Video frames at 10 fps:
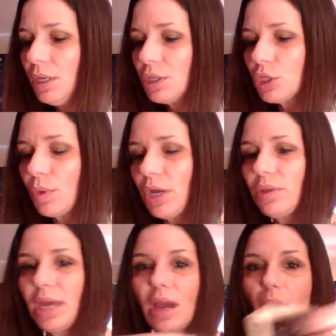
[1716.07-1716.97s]
So here
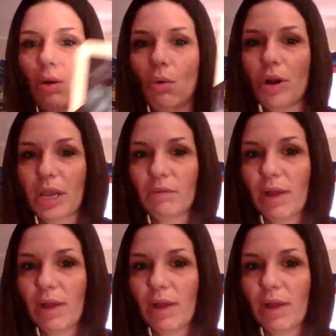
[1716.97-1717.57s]
they are hoarding,